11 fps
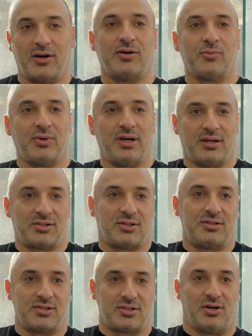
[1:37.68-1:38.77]
can we actually
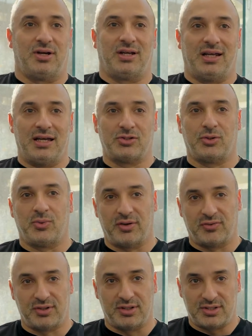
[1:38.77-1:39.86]
design an entryway
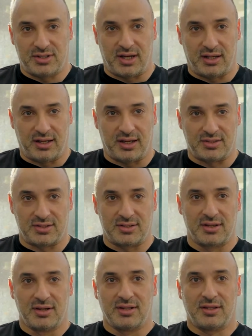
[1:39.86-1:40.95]
to these townhouses
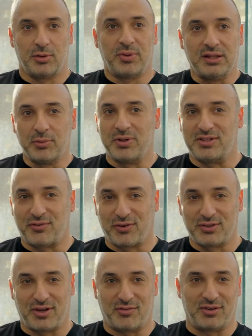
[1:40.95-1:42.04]
that'll be a little bit
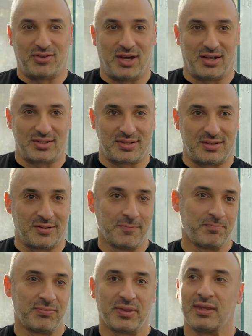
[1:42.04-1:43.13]
different to everything else that
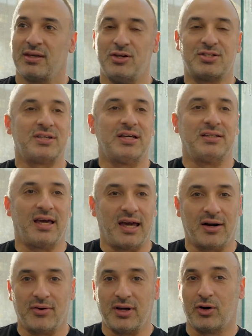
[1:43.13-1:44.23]
you see in the
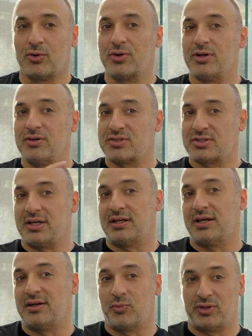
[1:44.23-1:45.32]
area or you've seen
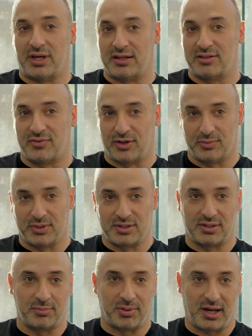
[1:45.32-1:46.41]
in with our developments
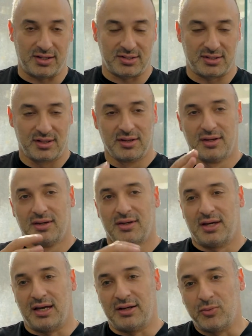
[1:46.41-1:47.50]
in the past.
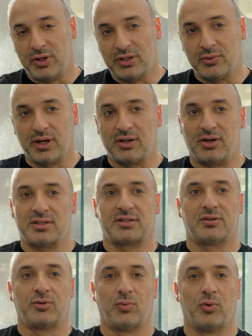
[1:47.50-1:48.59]
And we're doing a nice
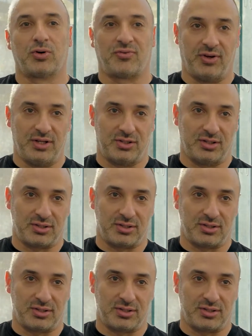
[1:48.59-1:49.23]
little water feature.